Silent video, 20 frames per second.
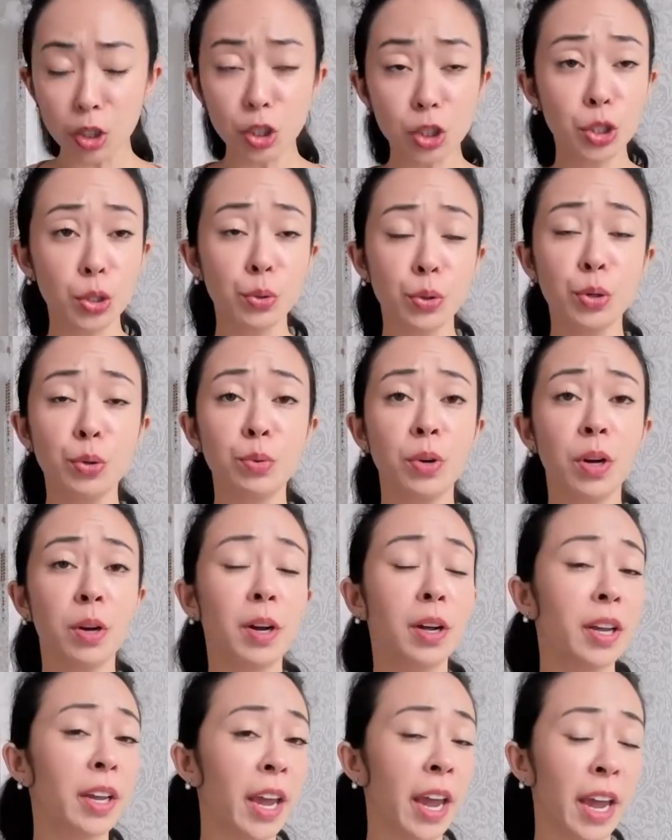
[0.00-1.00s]
So you
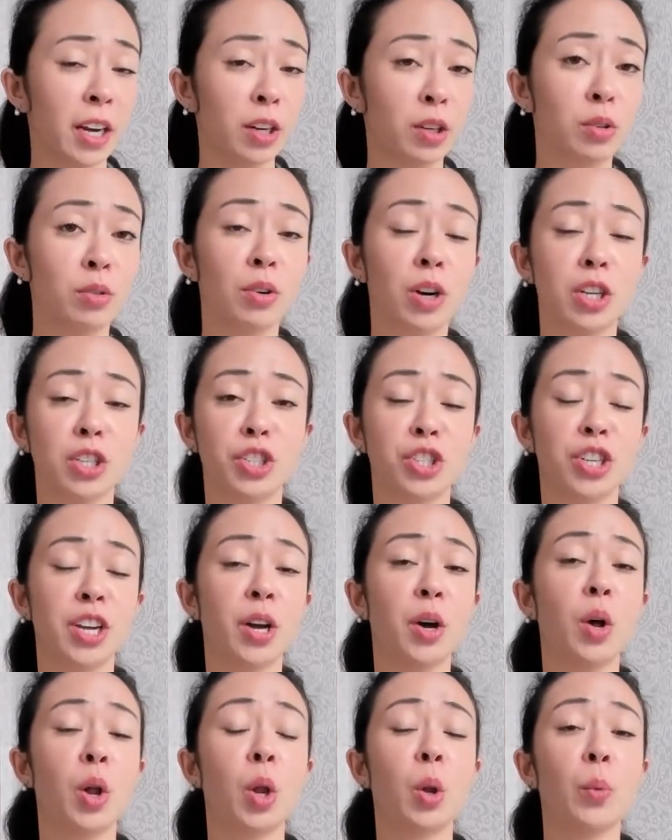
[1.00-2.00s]
can cross-check
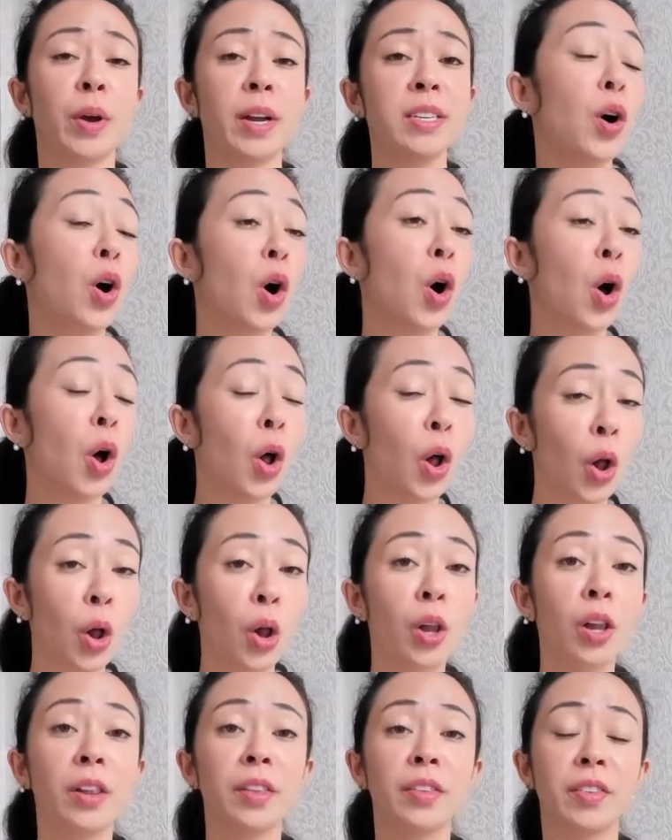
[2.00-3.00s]
always
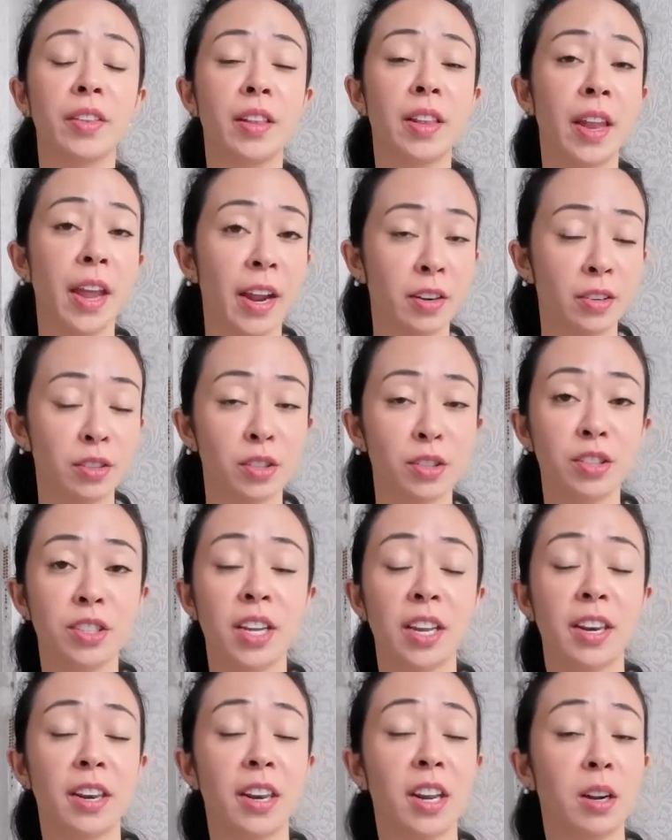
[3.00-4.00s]
all letters
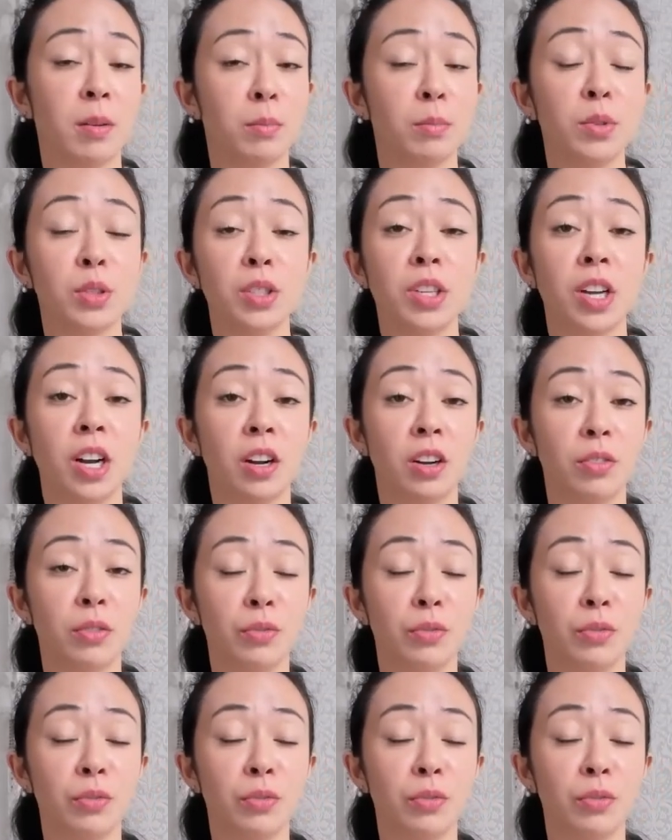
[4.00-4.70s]
and numbers are